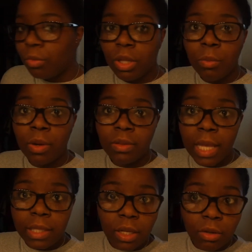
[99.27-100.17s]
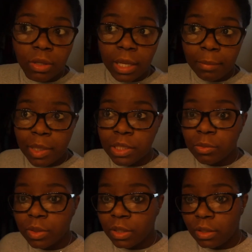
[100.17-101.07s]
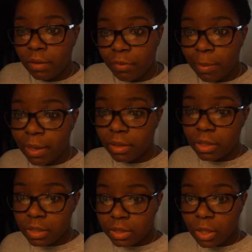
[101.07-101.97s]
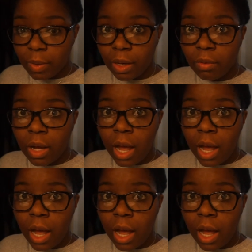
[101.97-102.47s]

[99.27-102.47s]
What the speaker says: really want that to go dead because if the power does go out,